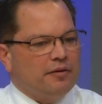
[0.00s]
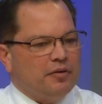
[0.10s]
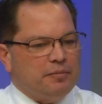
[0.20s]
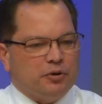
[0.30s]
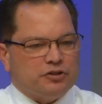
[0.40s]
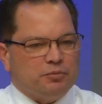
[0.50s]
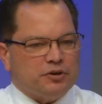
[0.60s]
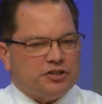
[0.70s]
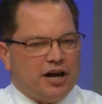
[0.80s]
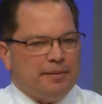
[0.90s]
They put so
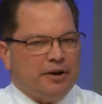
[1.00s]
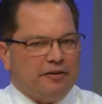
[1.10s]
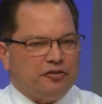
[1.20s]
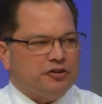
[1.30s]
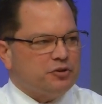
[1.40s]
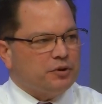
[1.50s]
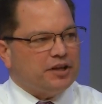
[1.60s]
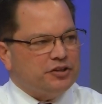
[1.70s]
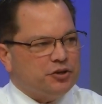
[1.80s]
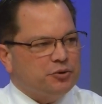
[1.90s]
much time and effort into what
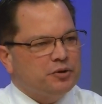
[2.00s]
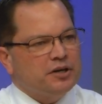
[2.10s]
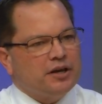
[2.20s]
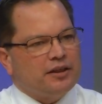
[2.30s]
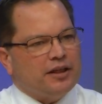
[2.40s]
they do, right.